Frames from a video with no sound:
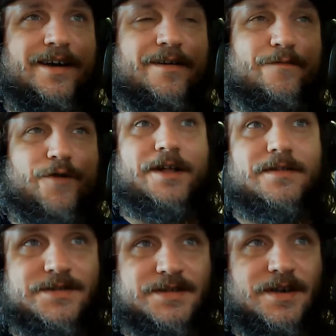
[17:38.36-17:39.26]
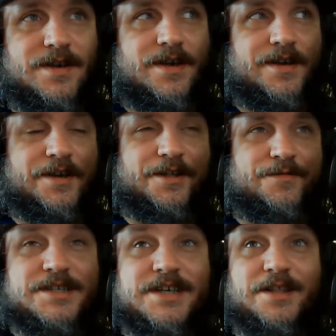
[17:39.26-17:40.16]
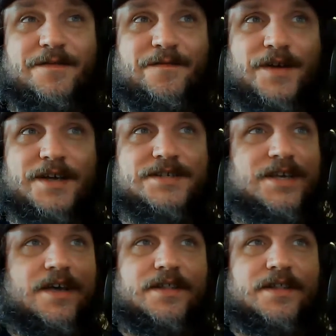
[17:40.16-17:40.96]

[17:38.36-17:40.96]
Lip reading: freckles, this kind of things.